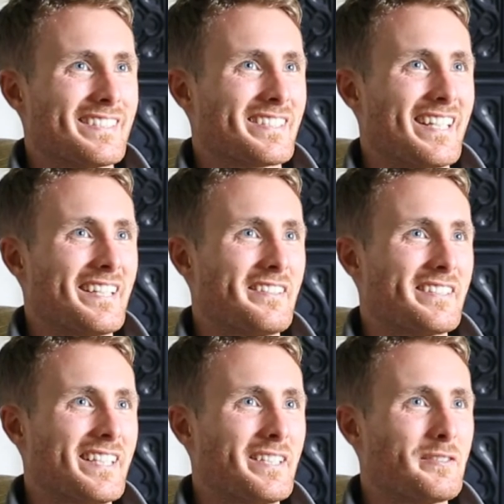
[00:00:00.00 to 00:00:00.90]
I just can't
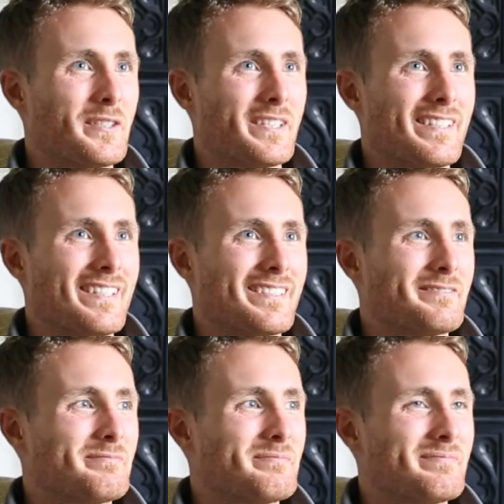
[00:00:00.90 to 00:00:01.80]
understand why you're not
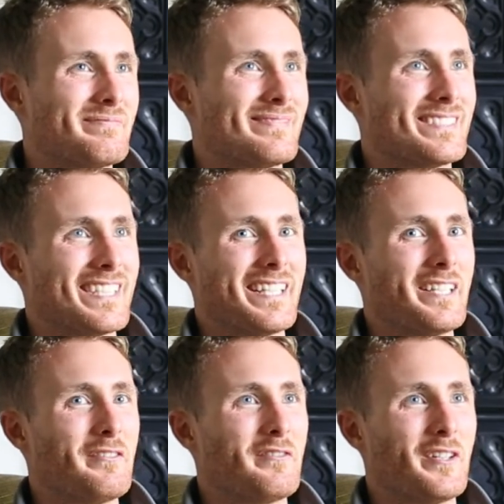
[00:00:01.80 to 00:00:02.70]
selling
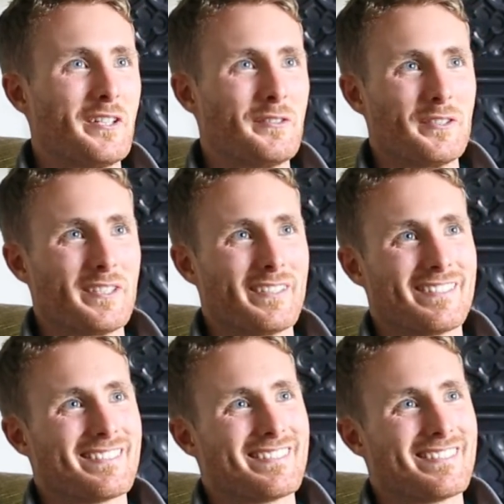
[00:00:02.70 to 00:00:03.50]
off firewood or